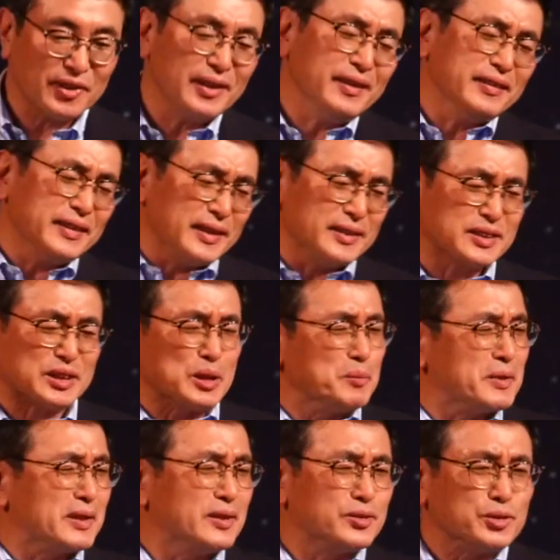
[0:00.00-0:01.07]
very
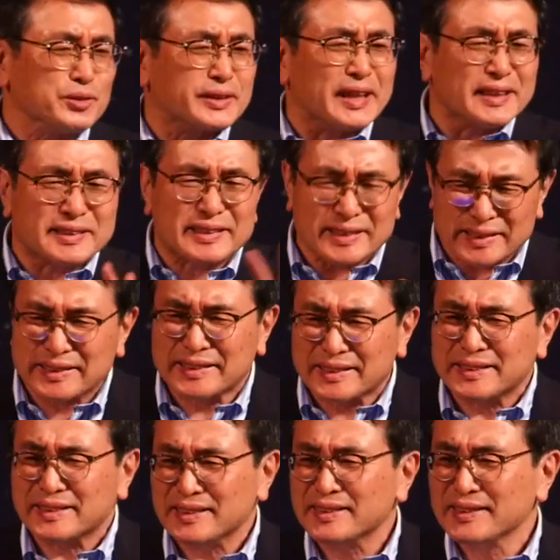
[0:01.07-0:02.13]
similar to
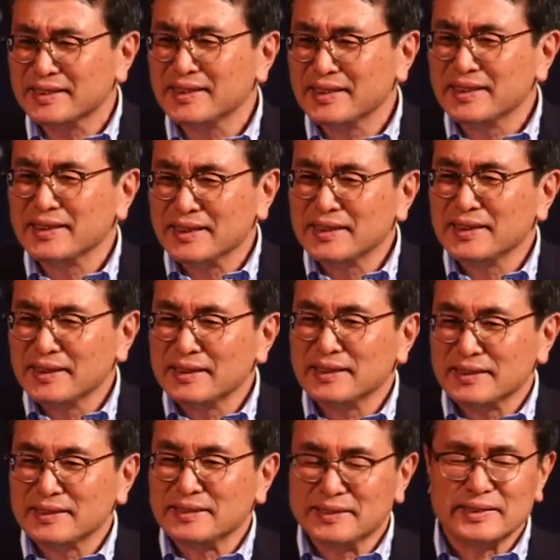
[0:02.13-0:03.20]
Texas
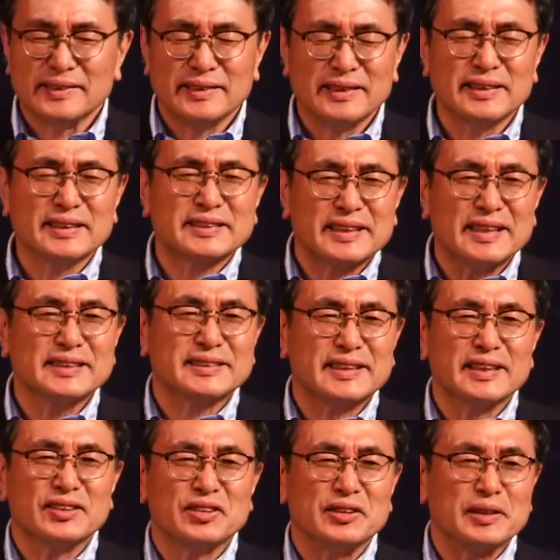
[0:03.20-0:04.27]
in a sense
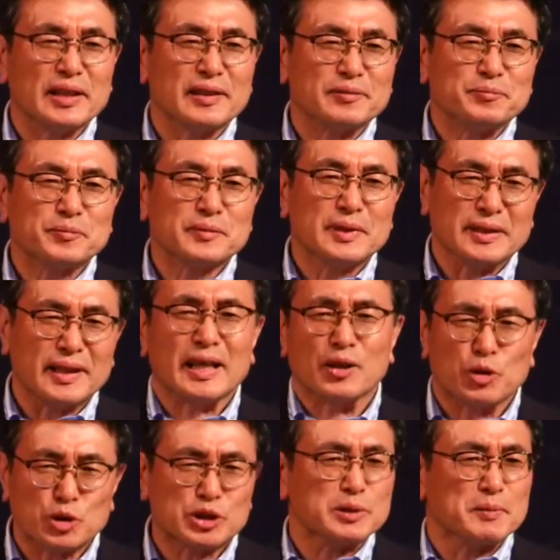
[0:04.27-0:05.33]
that the, uh, in
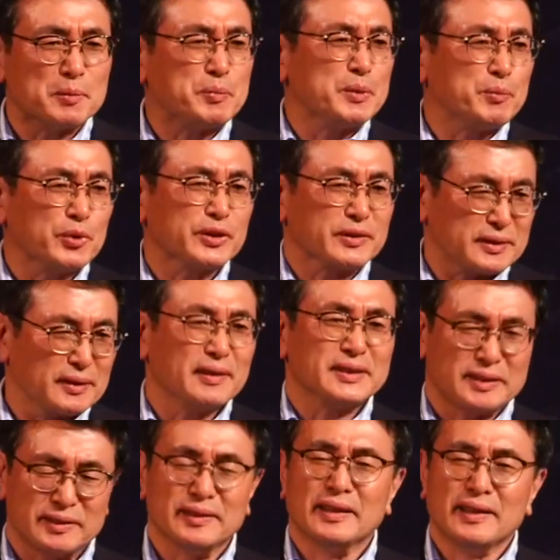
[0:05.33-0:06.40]
Kagoshima, people
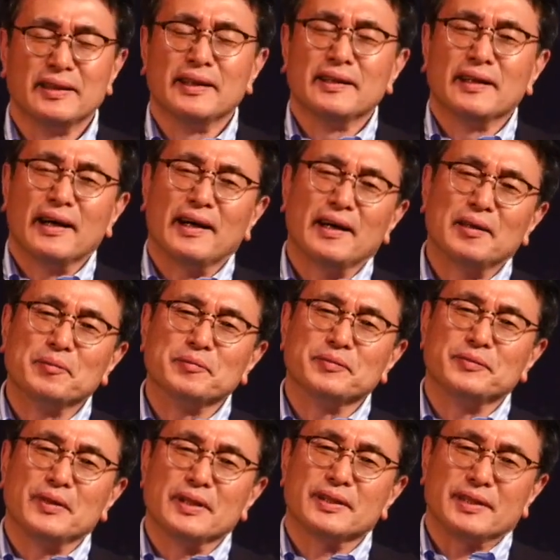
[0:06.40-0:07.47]
um,
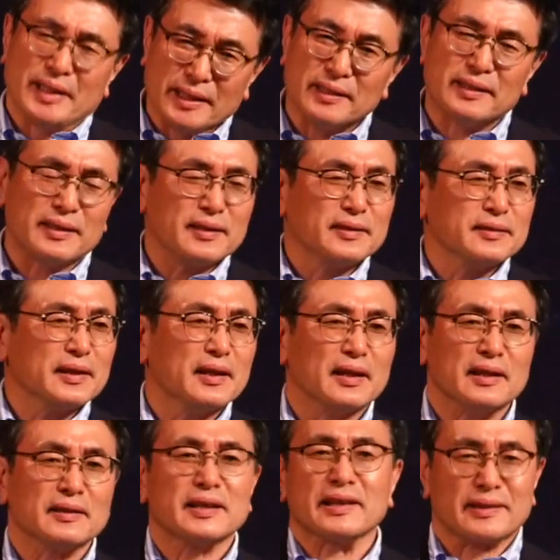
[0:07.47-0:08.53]
think
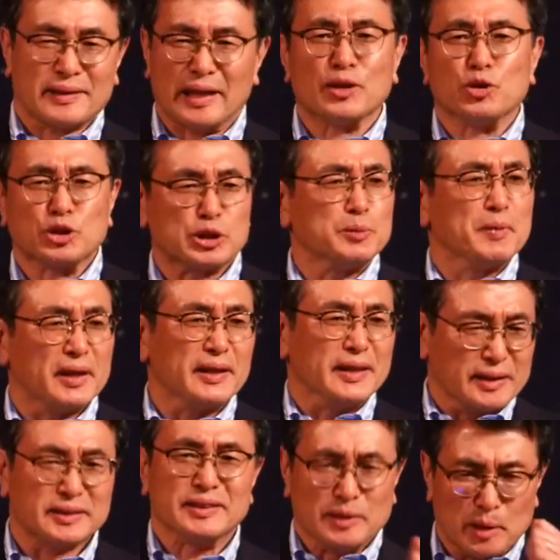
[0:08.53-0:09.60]
that Kagoshima
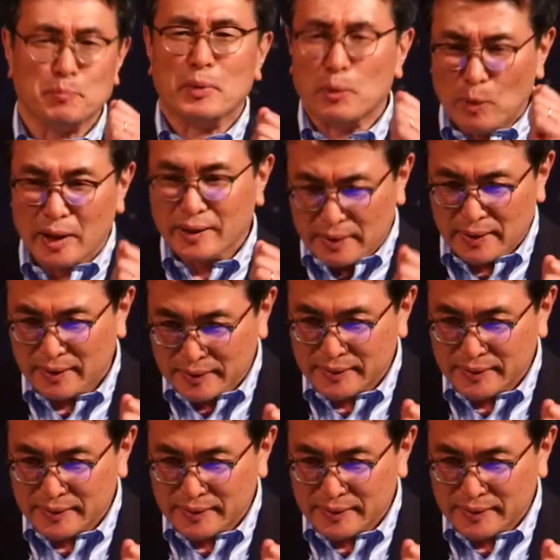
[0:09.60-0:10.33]
is number one.